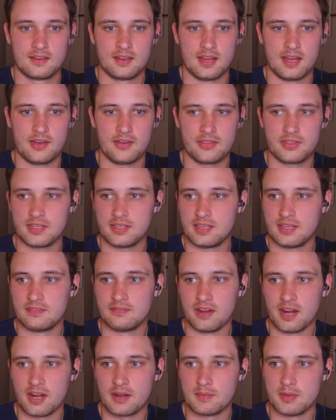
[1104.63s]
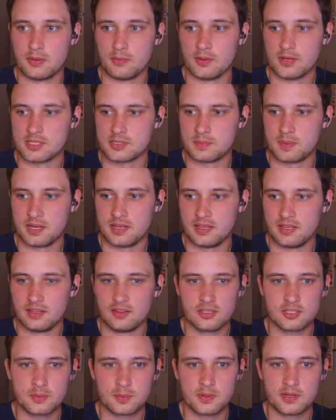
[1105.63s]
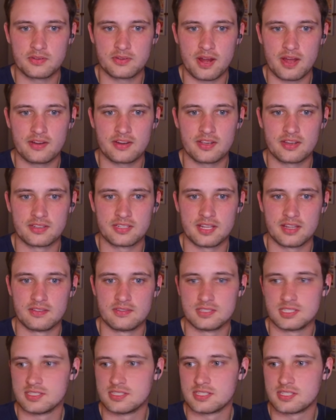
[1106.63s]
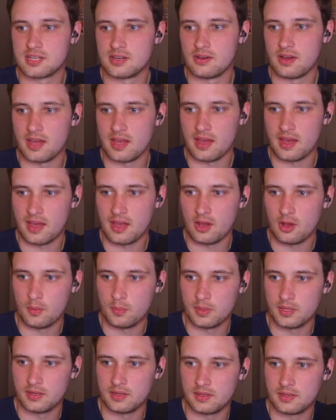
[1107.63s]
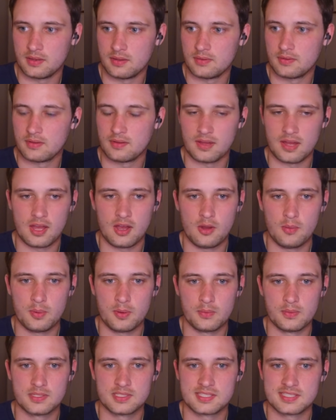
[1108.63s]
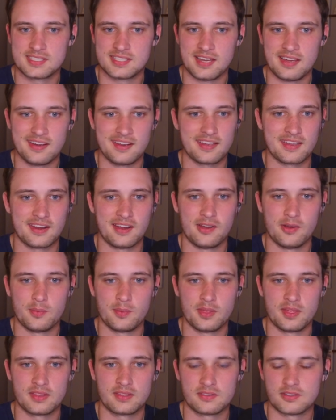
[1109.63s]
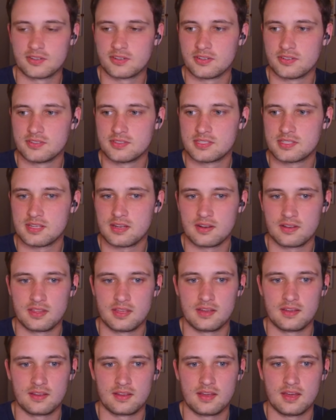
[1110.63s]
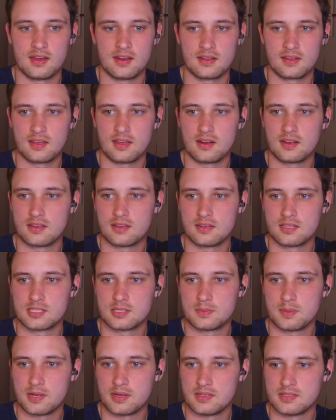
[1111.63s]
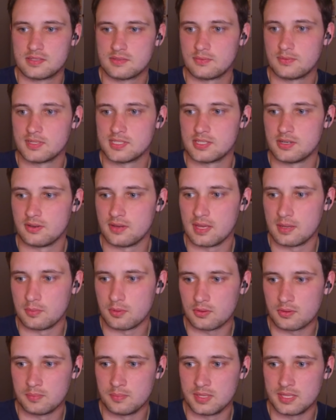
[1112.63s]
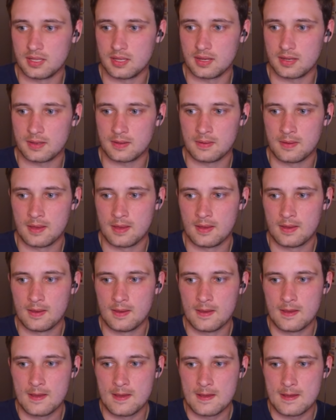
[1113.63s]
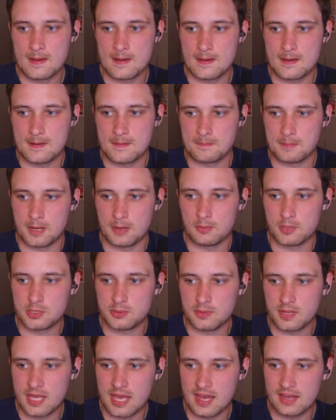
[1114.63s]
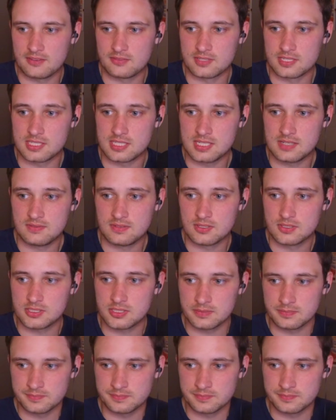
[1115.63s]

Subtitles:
the environment was, but it looked pretty rowdy on television. So I hope it was exciting, and I hope that the recruits there that got a good experience of what Doak Campbell can be like. I wish we had receivers.